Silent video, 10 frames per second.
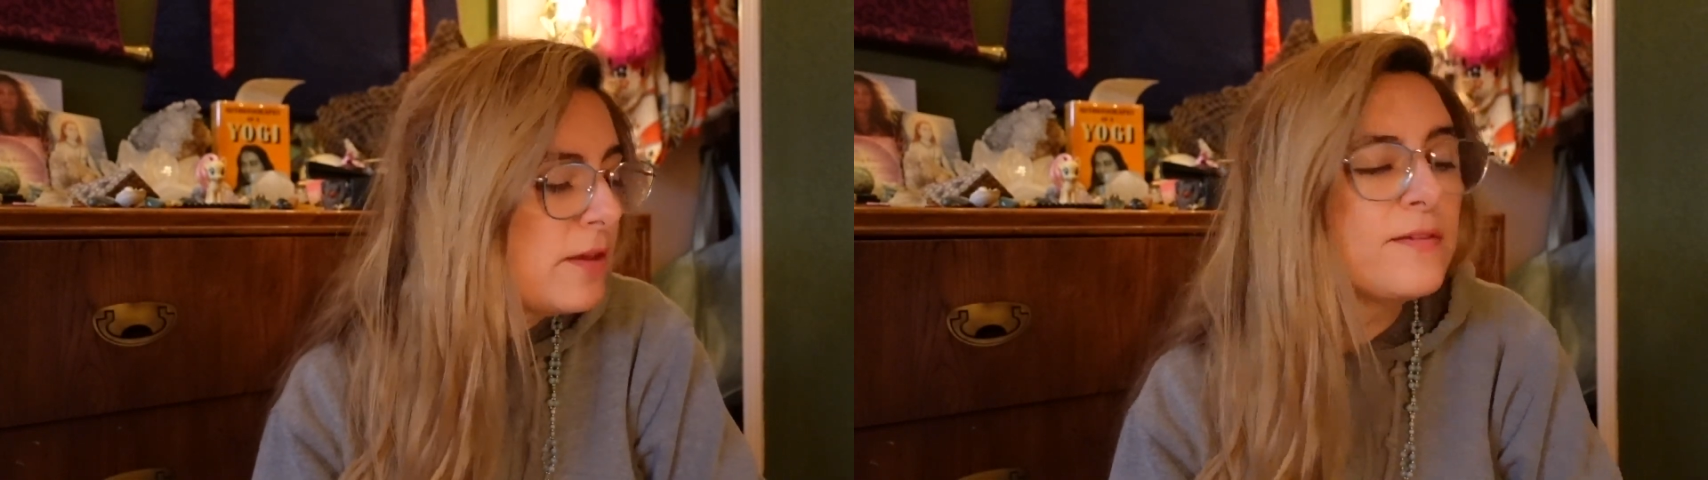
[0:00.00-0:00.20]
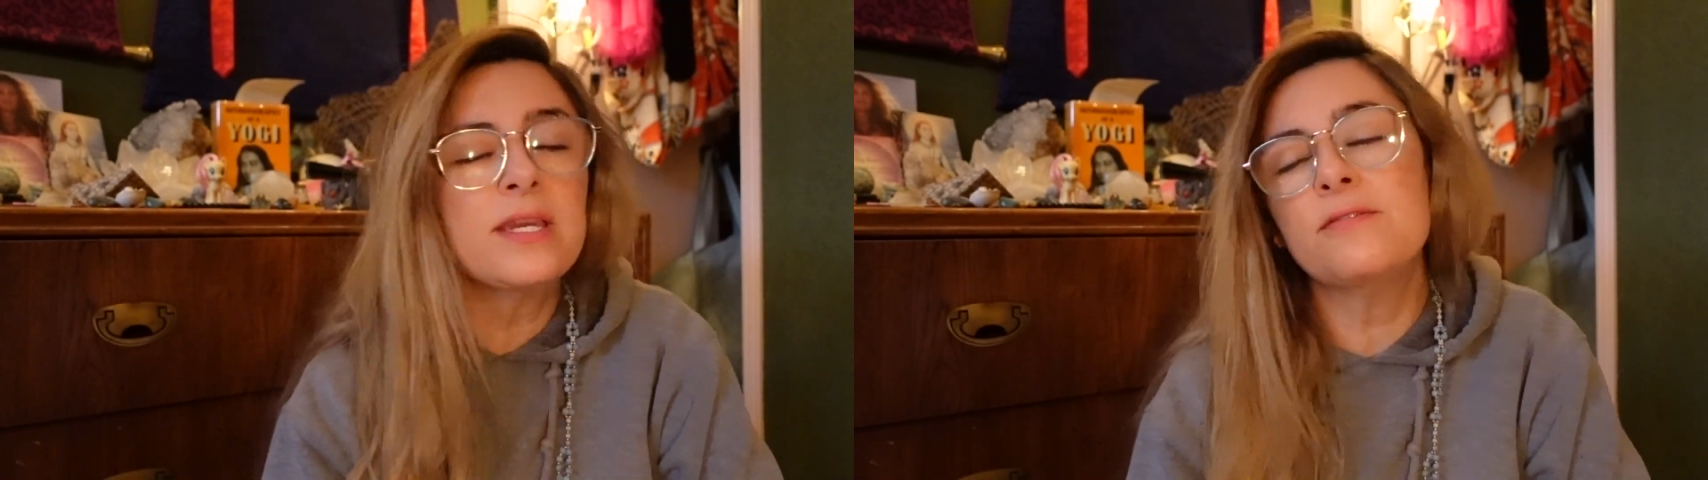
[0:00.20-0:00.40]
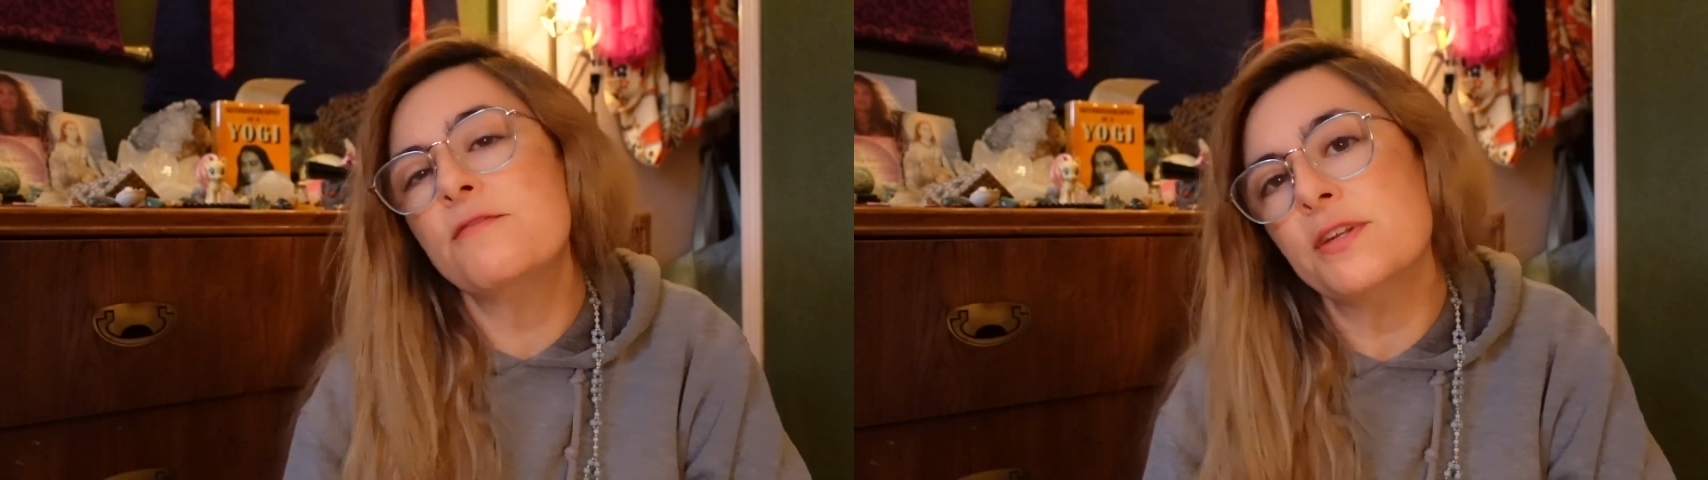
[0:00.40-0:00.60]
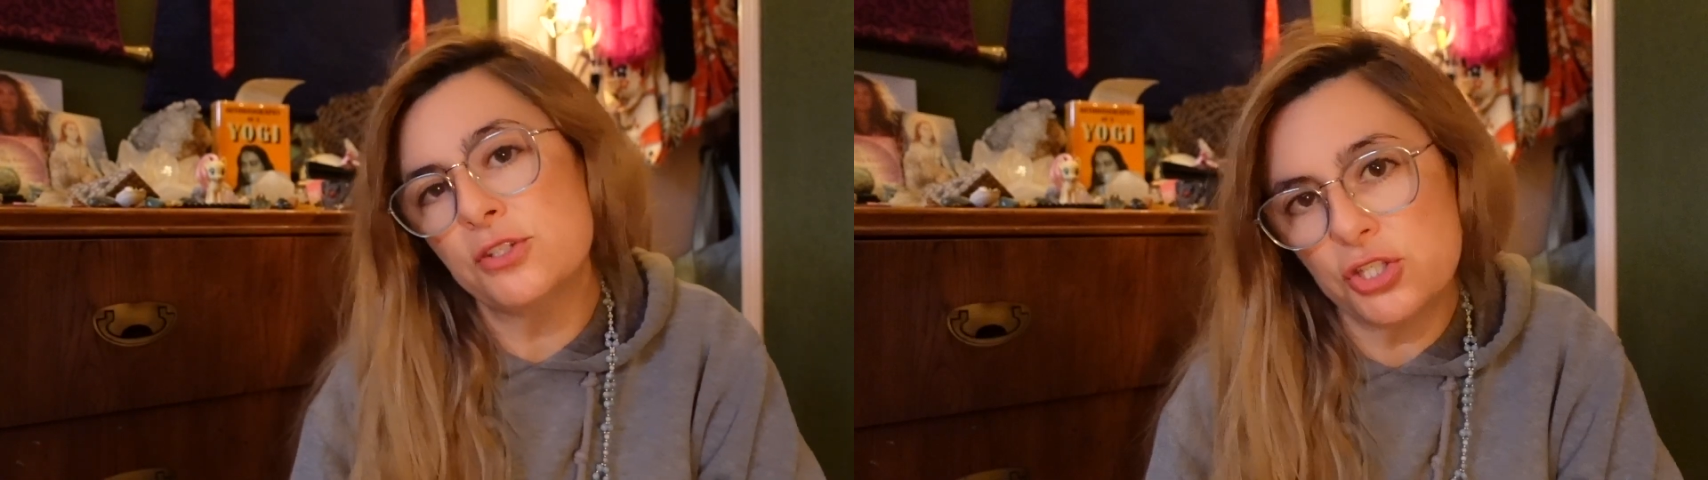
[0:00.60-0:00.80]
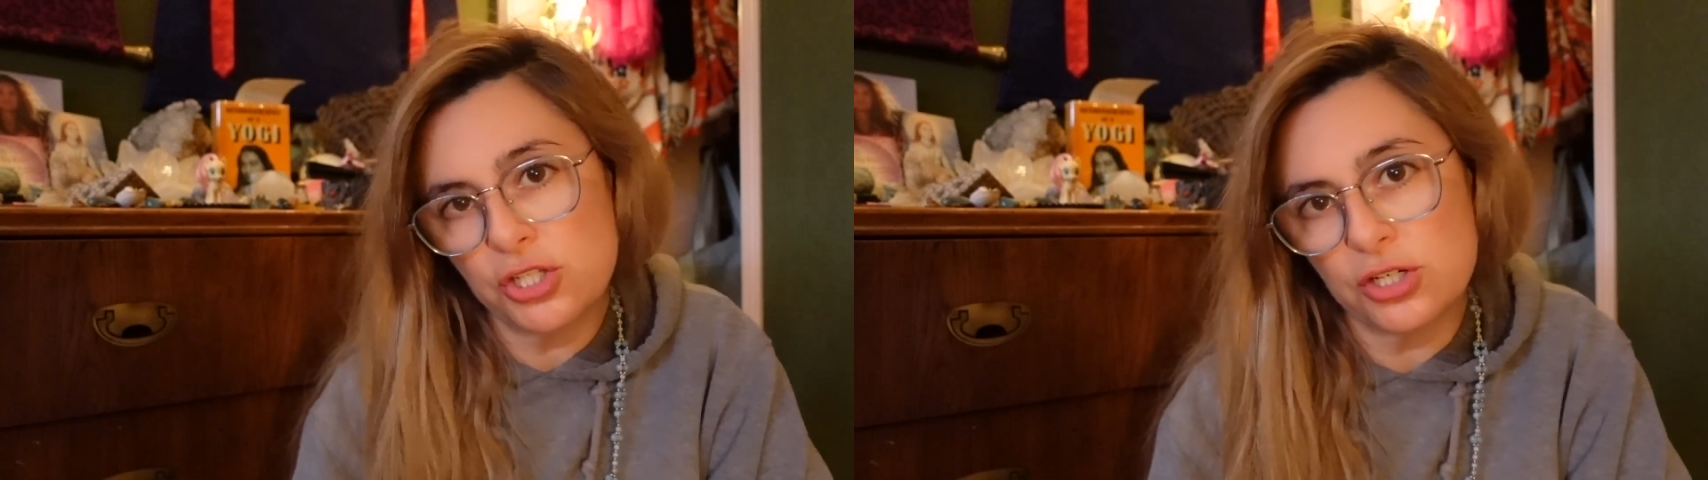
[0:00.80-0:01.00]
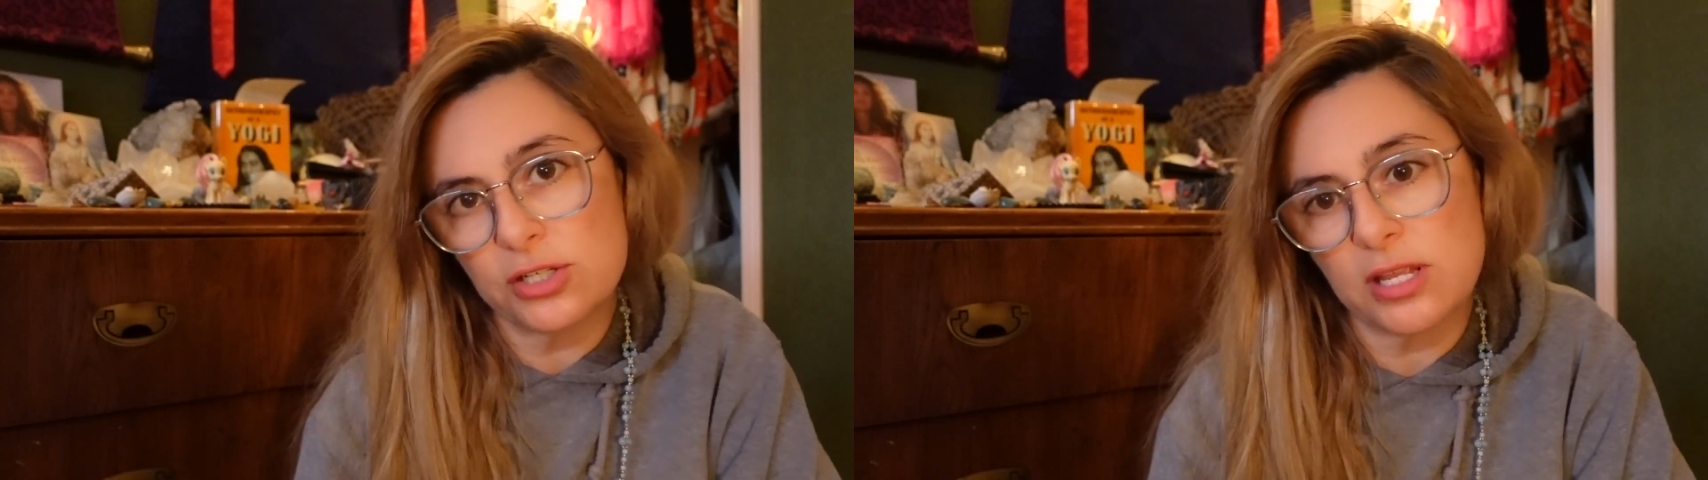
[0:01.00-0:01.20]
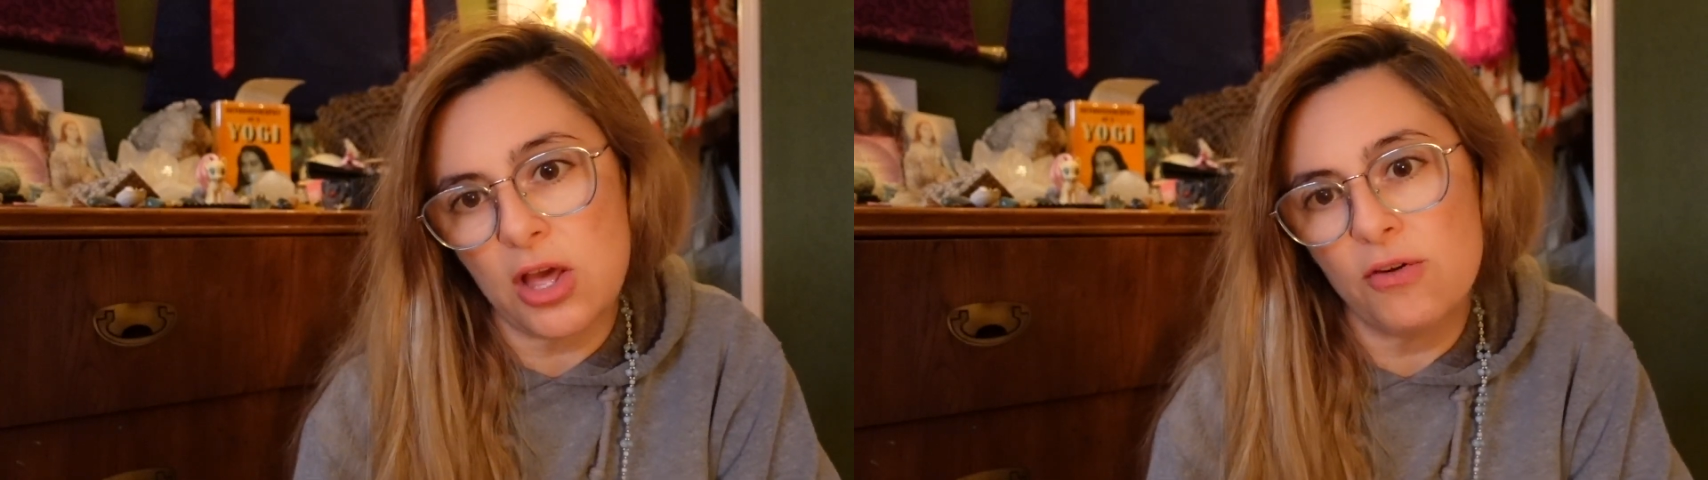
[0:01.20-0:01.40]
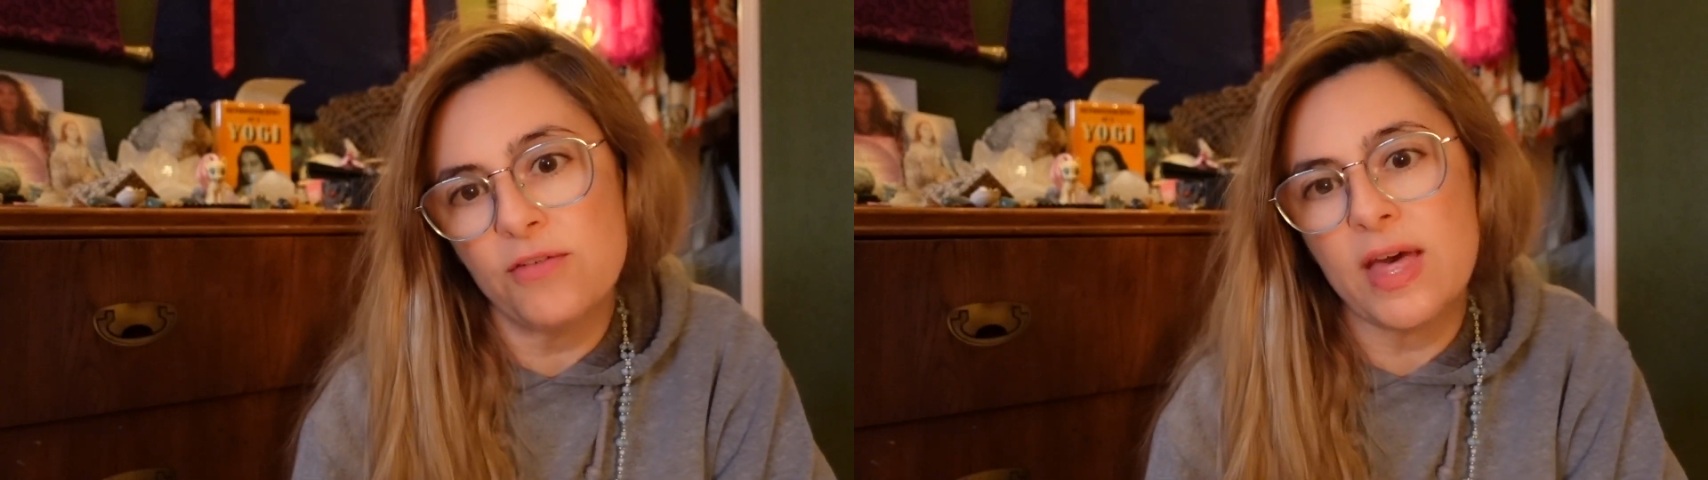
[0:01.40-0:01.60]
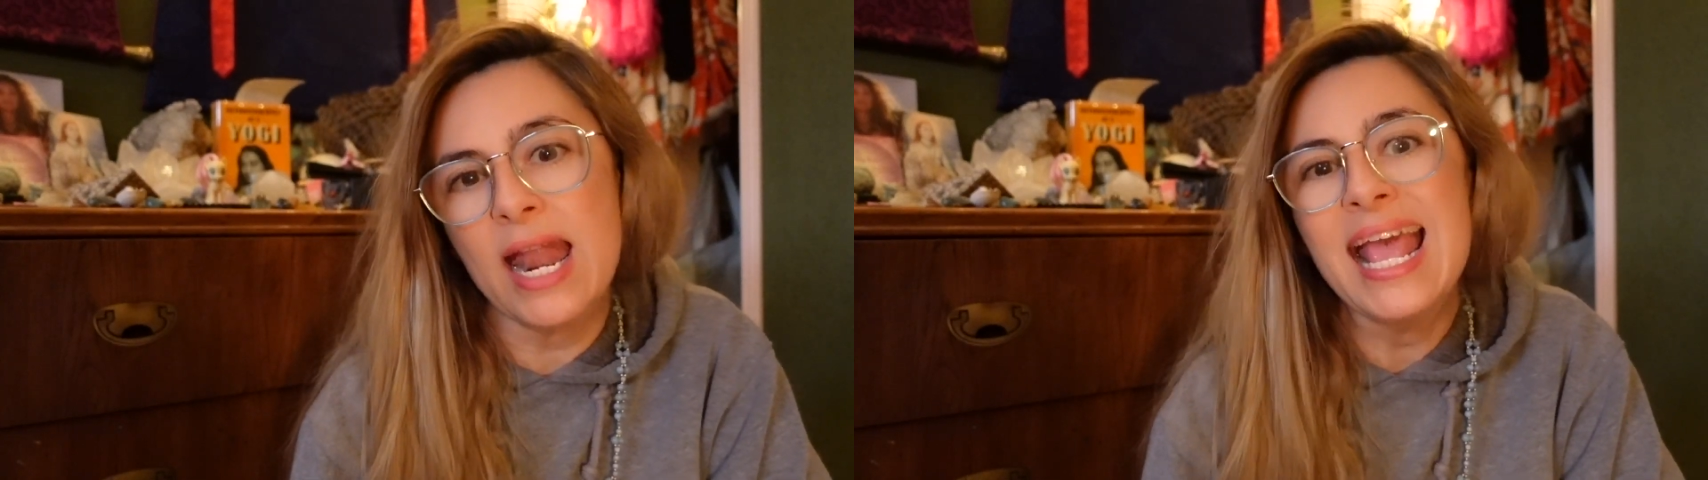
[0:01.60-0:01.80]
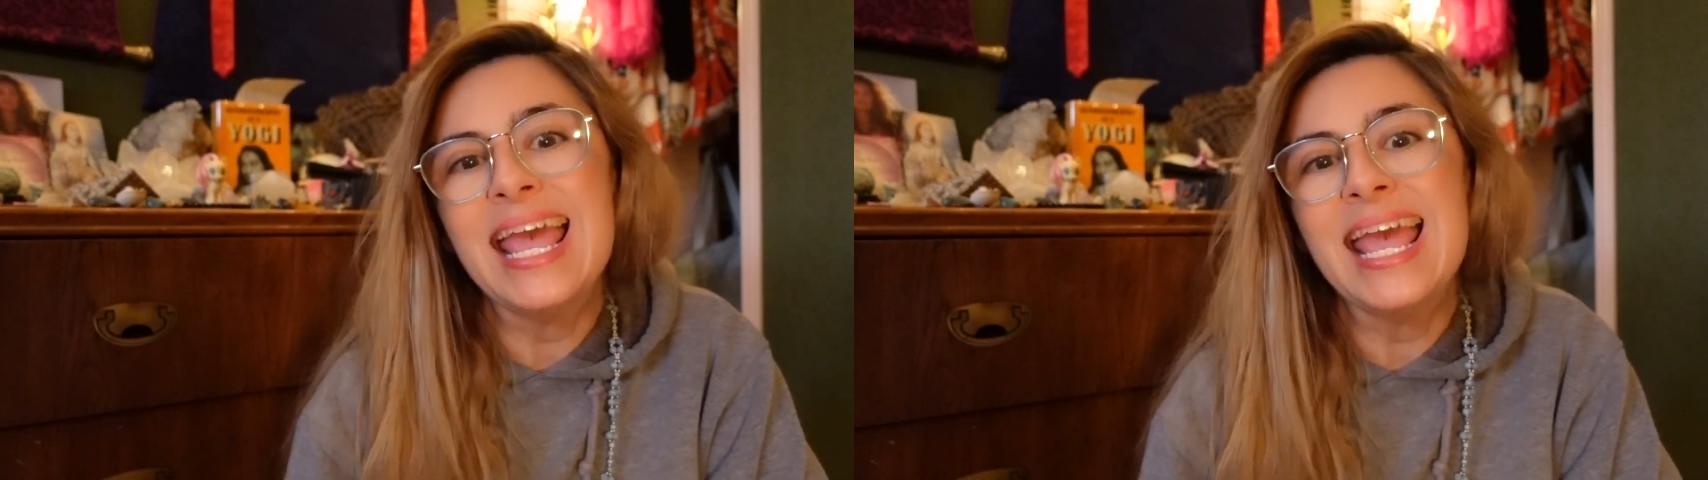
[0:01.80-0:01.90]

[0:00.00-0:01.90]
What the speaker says: have convinced yourself that